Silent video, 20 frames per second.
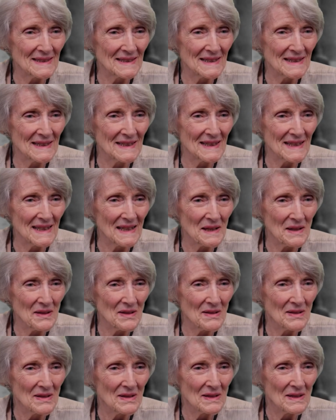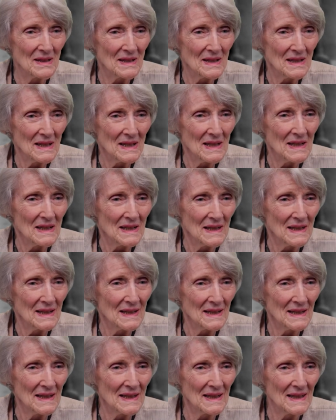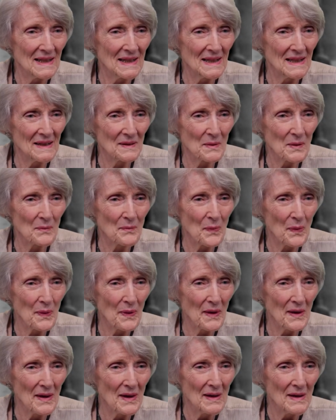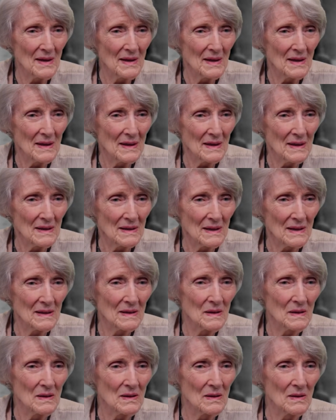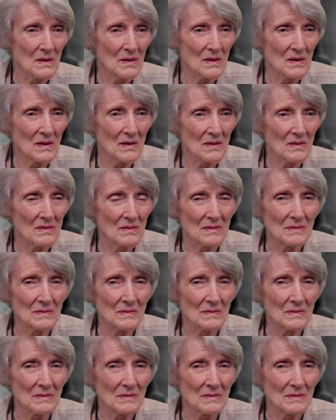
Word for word: the staff of was it the university or the medical school?